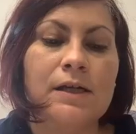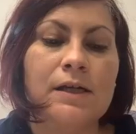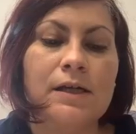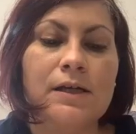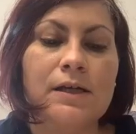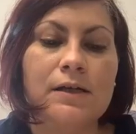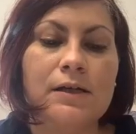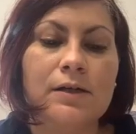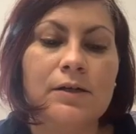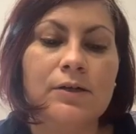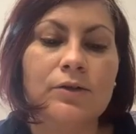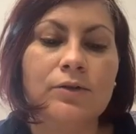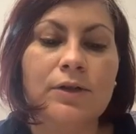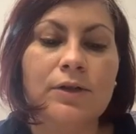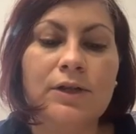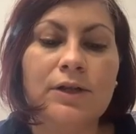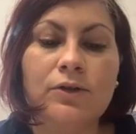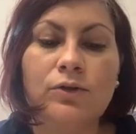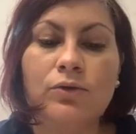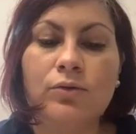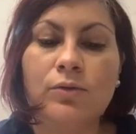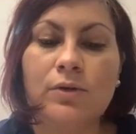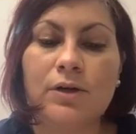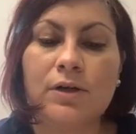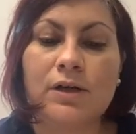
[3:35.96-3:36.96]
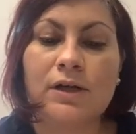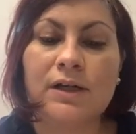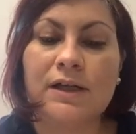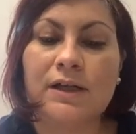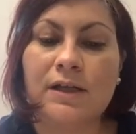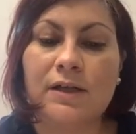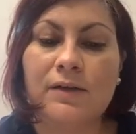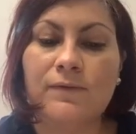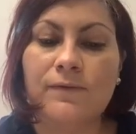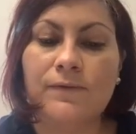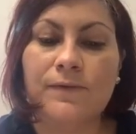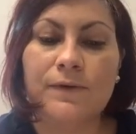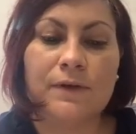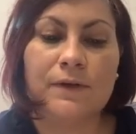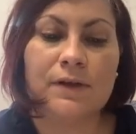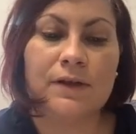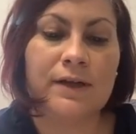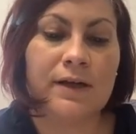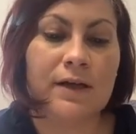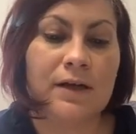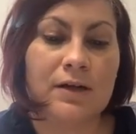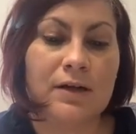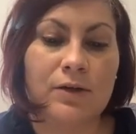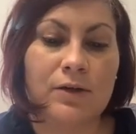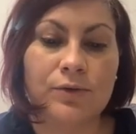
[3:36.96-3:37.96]
including to early infant
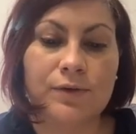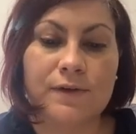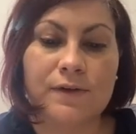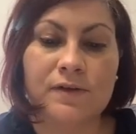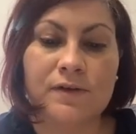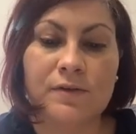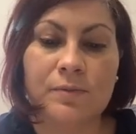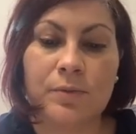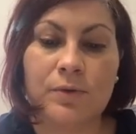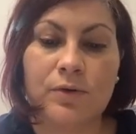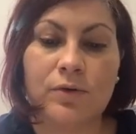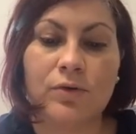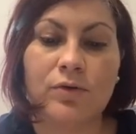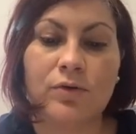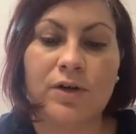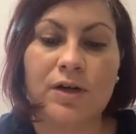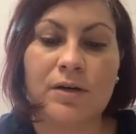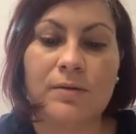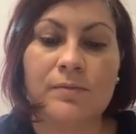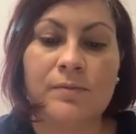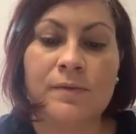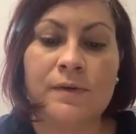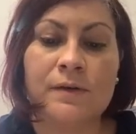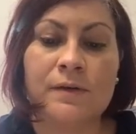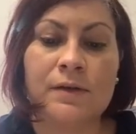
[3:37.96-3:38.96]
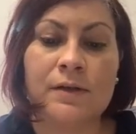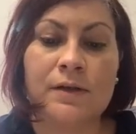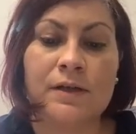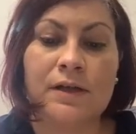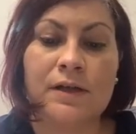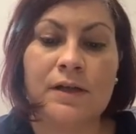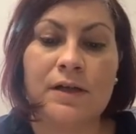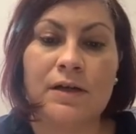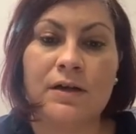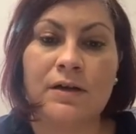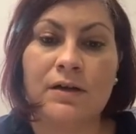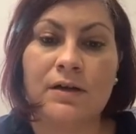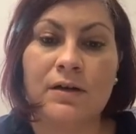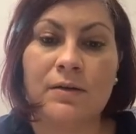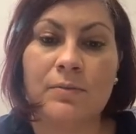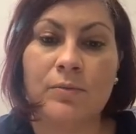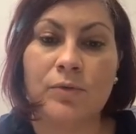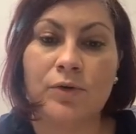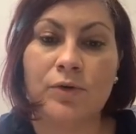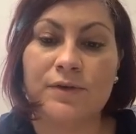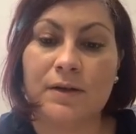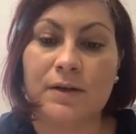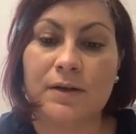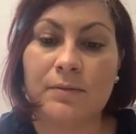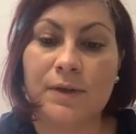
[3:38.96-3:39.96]
diagnosis programs in uh,
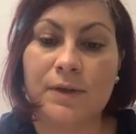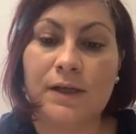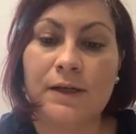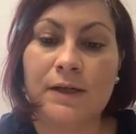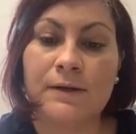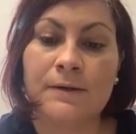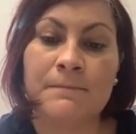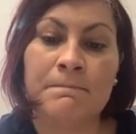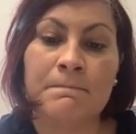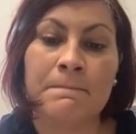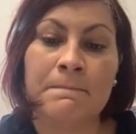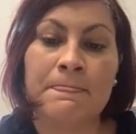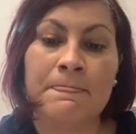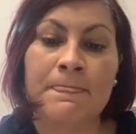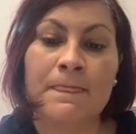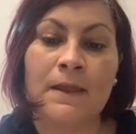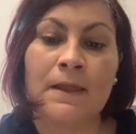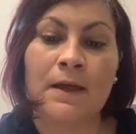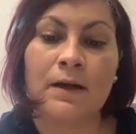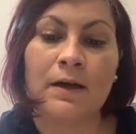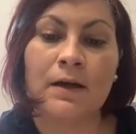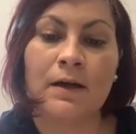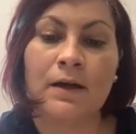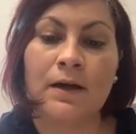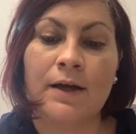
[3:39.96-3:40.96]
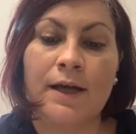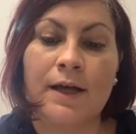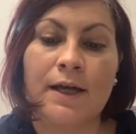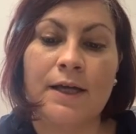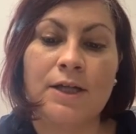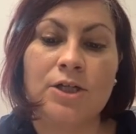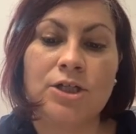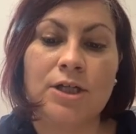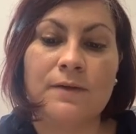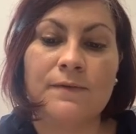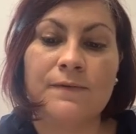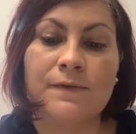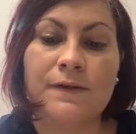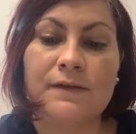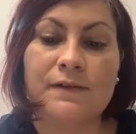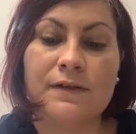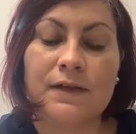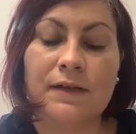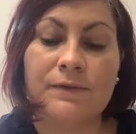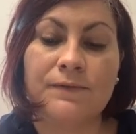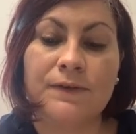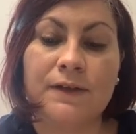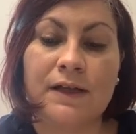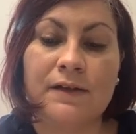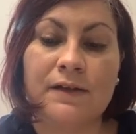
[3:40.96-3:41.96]
Mozambique, HIV
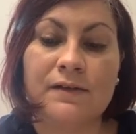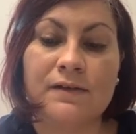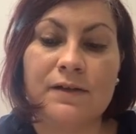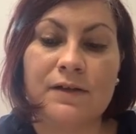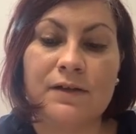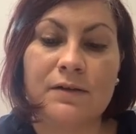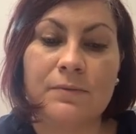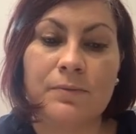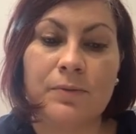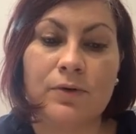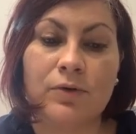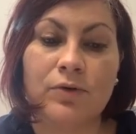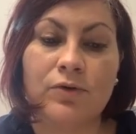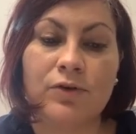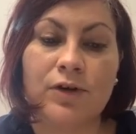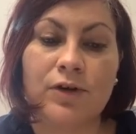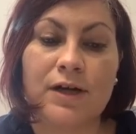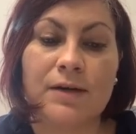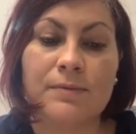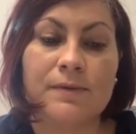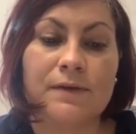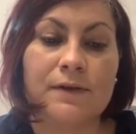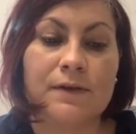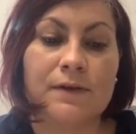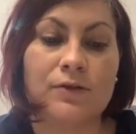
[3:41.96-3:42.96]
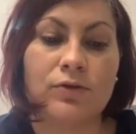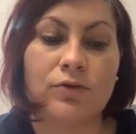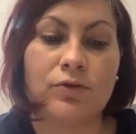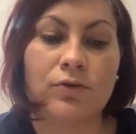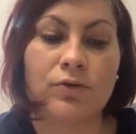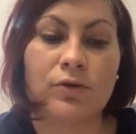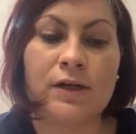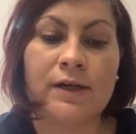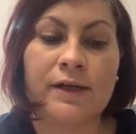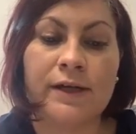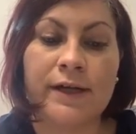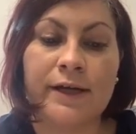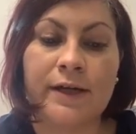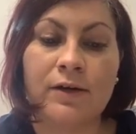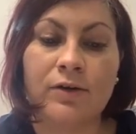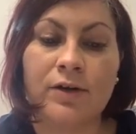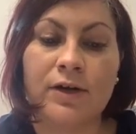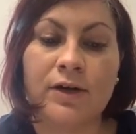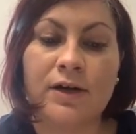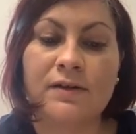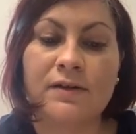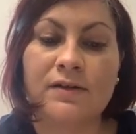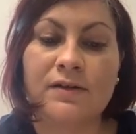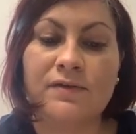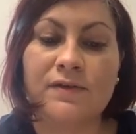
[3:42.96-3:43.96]
self-testing programs in rural
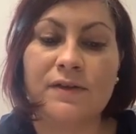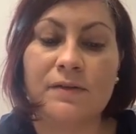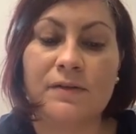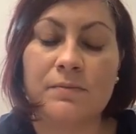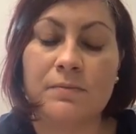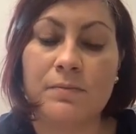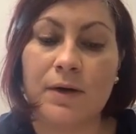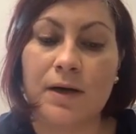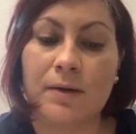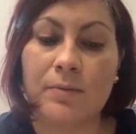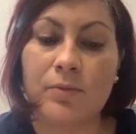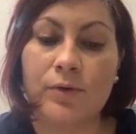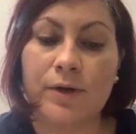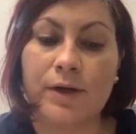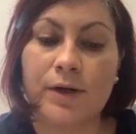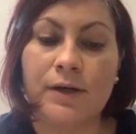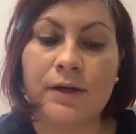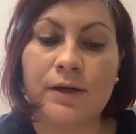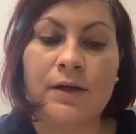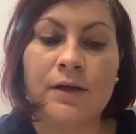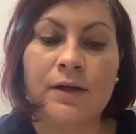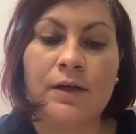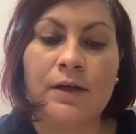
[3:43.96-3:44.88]
areas of Zimbabwe,